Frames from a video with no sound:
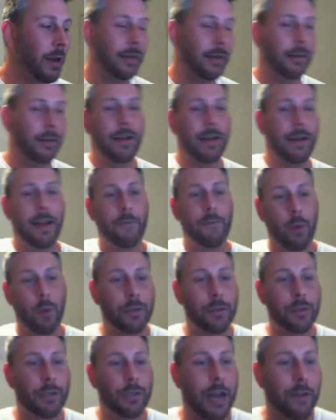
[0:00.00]
and everyone
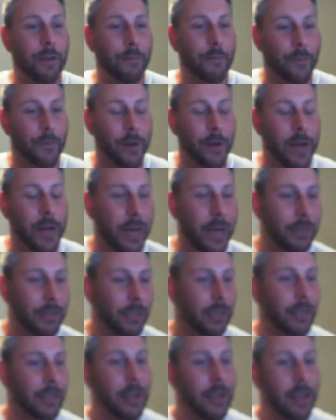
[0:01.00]
should have free
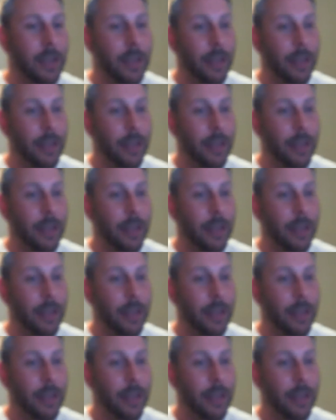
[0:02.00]
energy.